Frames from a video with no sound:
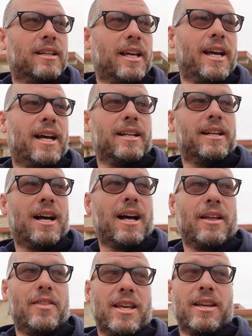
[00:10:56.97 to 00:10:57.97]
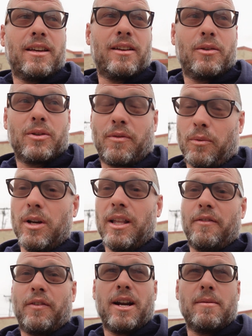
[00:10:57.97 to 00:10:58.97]
And uh, the it was
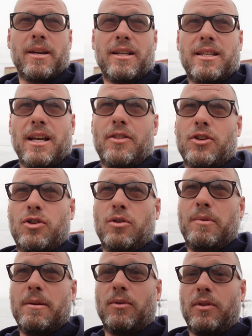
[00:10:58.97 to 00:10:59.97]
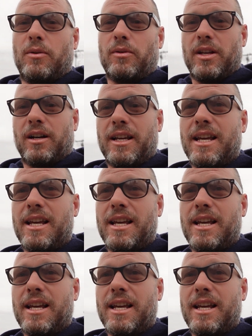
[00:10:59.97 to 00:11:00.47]
really funny because the other two people that were there